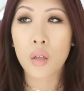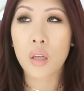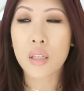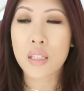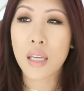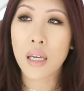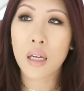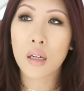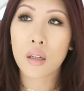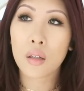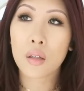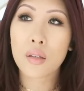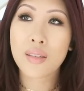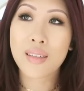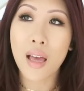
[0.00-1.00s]
It's like
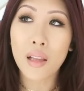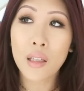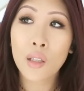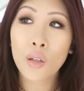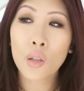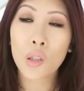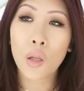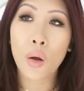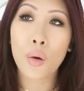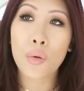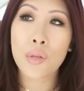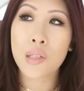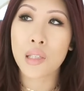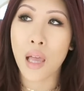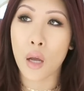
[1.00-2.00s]
selling your
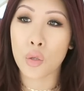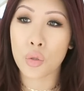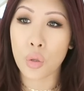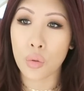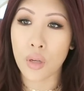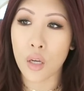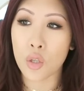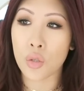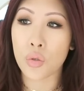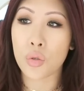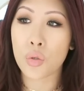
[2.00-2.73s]
clothes slash donation.